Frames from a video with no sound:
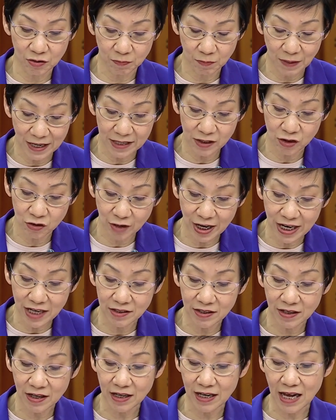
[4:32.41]
place
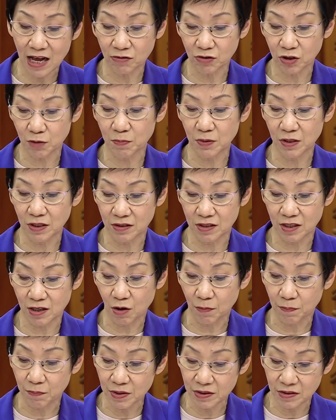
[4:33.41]
greater accountability
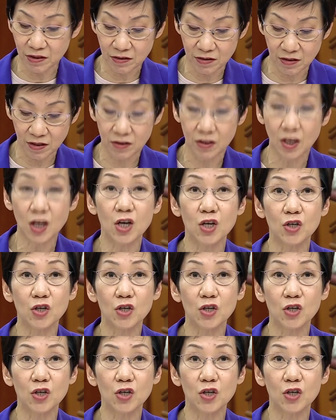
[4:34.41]
on businesses